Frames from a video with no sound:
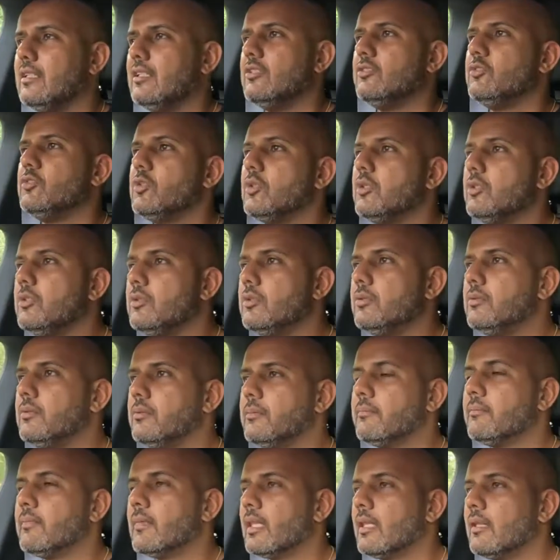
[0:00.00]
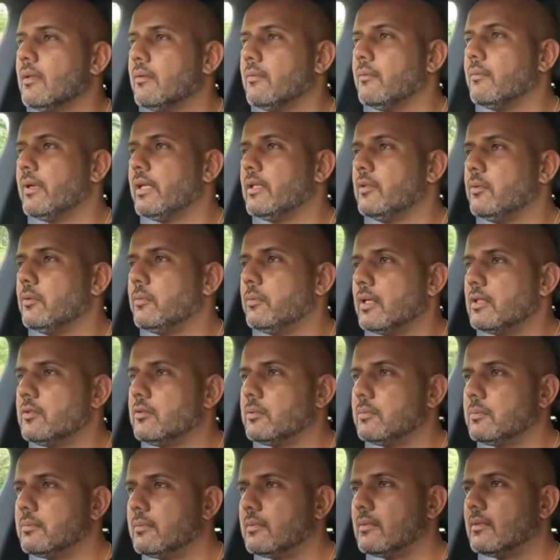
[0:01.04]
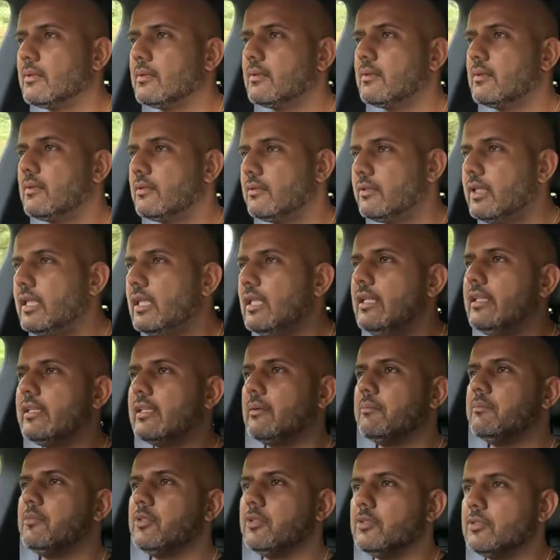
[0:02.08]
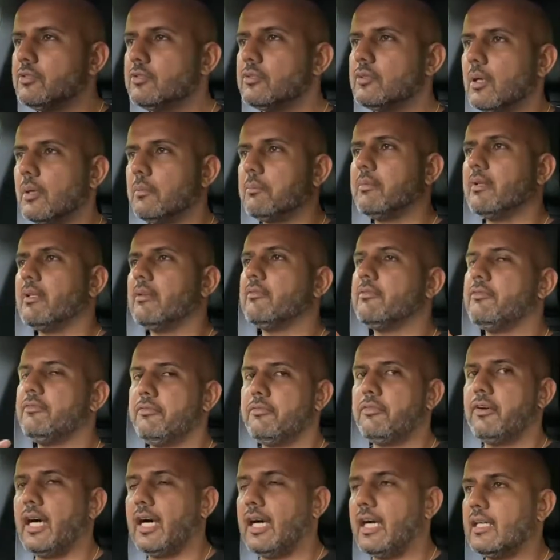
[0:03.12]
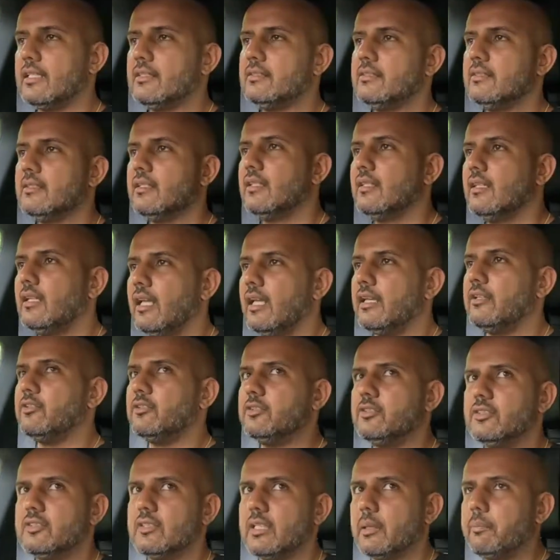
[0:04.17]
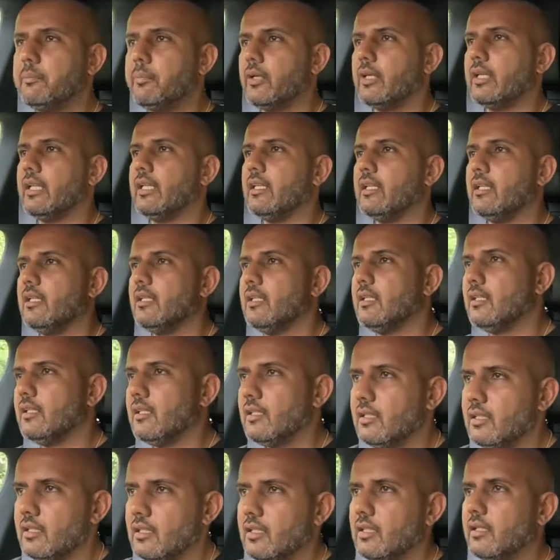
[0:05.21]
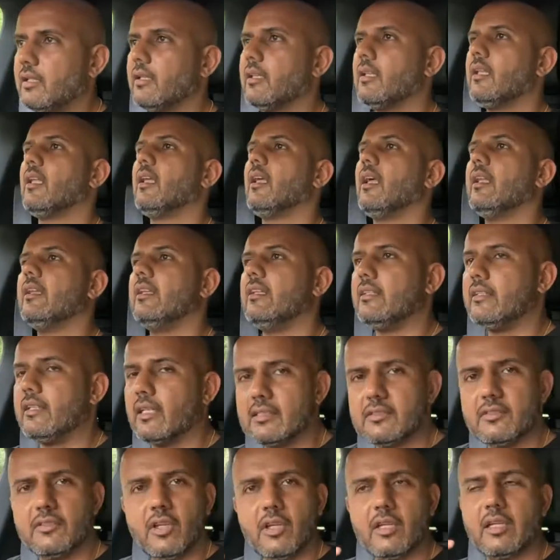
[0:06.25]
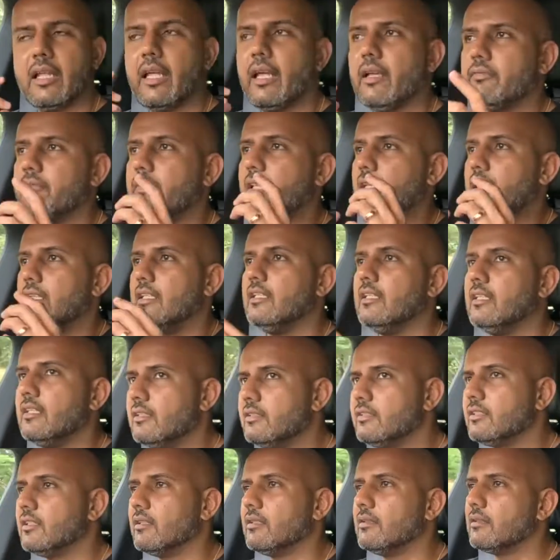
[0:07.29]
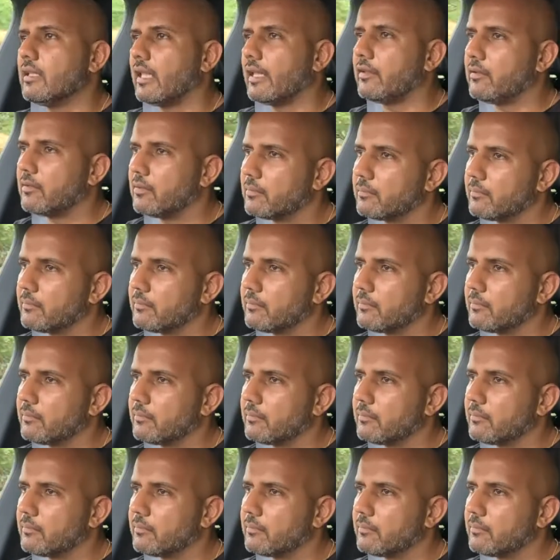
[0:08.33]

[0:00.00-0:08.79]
So when you want to really come to a stop fast and you step on it and it does not have that initial, like